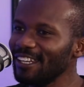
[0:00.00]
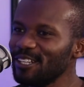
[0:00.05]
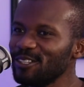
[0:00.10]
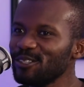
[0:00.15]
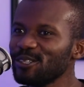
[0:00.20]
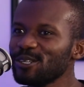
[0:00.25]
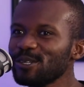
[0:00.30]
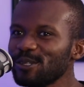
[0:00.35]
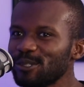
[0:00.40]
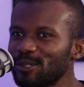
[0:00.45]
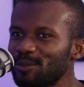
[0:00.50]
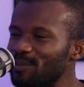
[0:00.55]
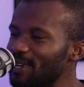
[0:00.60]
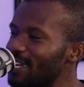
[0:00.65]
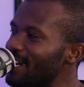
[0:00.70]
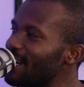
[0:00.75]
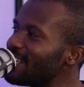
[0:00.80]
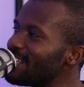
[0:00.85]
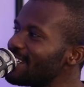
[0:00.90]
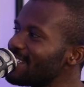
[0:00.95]
in order to
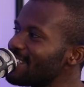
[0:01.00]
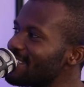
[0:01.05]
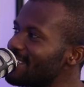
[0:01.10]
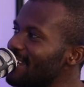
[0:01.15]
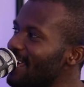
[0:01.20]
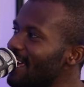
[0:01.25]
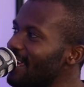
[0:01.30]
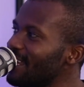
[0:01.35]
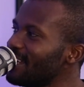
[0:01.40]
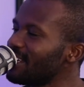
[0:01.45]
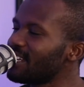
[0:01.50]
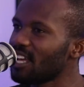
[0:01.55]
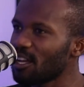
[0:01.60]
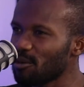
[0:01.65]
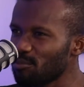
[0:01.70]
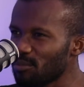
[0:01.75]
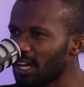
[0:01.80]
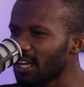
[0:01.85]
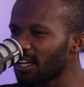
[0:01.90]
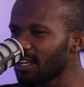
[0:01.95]
better understand,
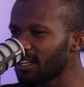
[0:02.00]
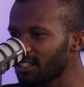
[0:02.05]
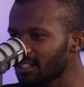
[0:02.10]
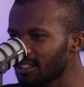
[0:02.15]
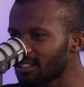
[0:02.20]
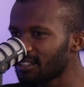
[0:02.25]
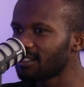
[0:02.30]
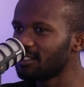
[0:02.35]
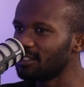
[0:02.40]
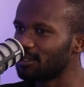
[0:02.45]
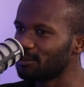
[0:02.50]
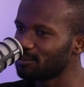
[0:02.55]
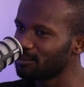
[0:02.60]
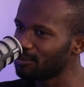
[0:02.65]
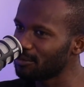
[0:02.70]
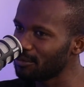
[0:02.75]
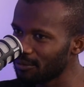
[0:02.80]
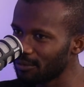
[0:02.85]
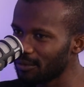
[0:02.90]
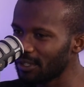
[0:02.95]
am I
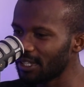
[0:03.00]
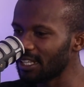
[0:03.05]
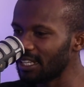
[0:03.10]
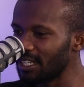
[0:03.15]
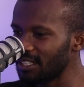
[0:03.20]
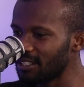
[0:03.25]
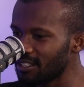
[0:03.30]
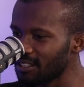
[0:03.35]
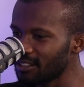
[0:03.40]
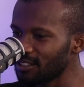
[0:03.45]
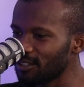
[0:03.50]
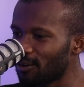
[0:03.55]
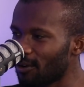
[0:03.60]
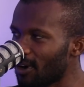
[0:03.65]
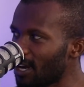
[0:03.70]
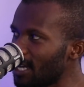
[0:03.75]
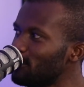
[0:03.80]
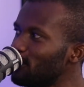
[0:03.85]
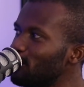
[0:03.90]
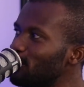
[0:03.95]
hitting the
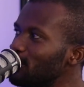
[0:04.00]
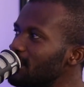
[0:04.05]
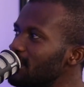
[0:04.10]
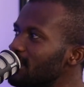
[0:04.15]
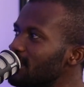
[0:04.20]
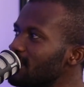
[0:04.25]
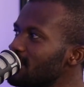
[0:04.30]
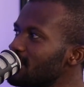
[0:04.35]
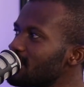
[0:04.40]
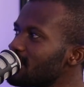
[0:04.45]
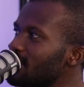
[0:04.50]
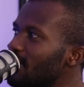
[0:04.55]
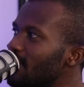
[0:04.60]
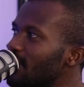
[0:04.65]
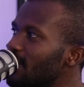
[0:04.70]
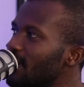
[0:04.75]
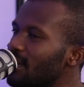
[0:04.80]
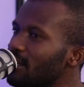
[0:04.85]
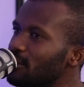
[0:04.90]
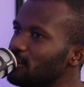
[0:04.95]
right audience?
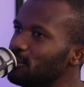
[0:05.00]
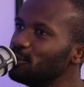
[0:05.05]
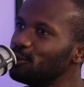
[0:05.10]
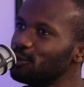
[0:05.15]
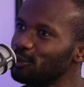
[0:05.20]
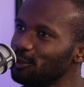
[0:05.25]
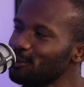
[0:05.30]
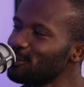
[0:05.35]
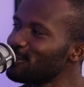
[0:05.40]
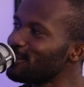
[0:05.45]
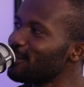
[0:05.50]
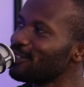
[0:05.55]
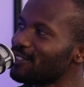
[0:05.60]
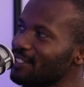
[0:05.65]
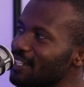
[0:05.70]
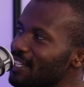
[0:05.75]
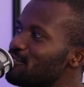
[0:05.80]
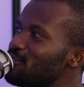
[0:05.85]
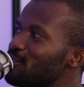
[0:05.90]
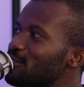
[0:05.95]
You use those
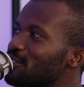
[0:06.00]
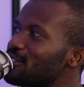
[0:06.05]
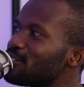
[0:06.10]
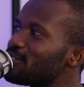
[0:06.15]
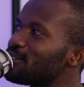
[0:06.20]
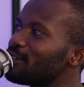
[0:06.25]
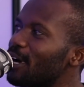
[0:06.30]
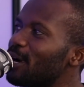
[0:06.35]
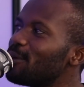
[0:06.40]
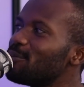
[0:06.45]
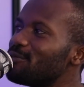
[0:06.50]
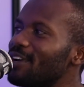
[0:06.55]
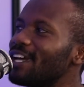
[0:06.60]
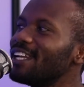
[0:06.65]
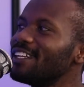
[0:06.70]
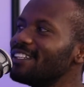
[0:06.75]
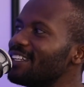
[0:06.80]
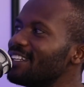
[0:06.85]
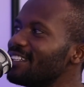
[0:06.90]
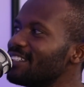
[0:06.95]
interests to help
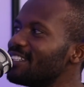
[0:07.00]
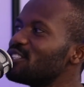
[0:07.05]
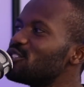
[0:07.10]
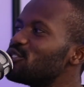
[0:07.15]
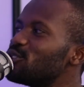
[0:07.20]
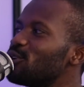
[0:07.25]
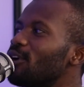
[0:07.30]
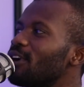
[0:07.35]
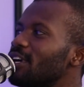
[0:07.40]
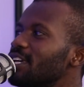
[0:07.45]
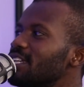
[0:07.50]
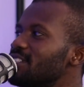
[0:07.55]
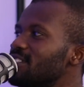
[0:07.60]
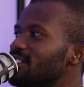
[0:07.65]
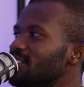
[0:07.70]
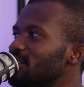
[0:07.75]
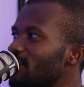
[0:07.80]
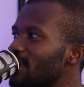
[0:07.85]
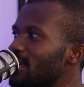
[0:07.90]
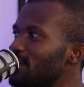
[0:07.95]
validate that you are
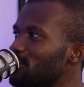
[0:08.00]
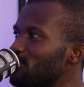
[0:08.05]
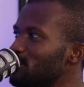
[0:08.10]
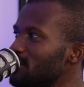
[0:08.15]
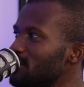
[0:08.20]
hitting the right audience.